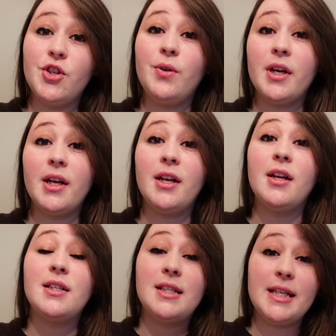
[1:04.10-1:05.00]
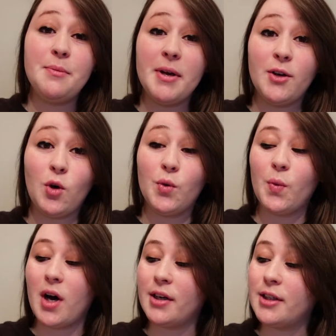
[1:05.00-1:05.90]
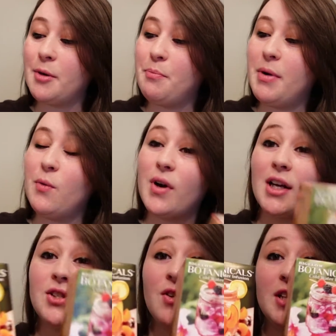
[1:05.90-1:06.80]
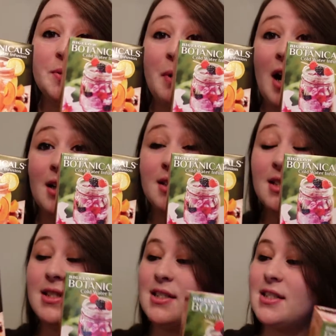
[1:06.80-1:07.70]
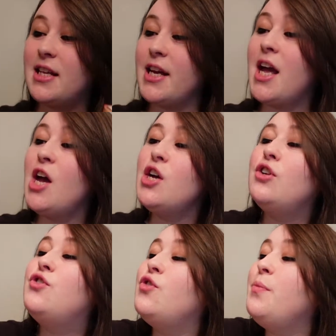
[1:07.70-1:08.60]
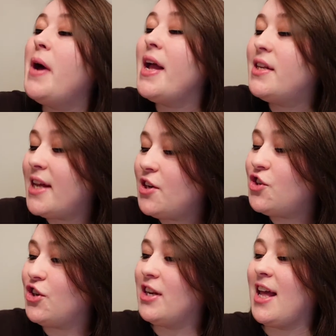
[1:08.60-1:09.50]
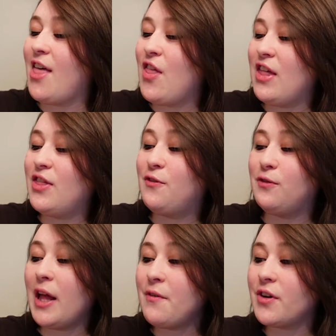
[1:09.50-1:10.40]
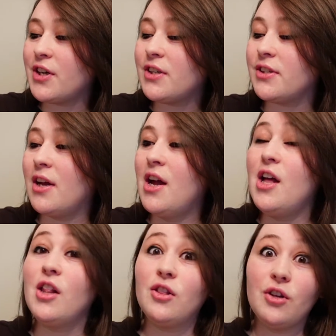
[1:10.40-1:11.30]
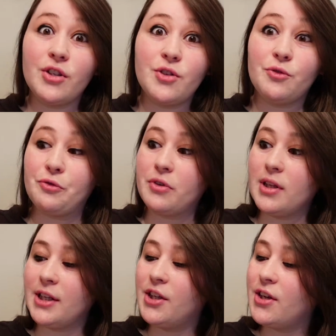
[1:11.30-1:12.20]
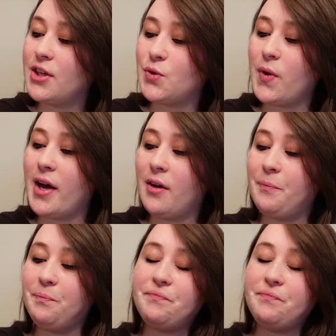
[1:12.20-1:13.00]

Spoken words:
you can steep in cold water, but when I saw these boxes, they drew my attention, and then the flavors looked really good as well.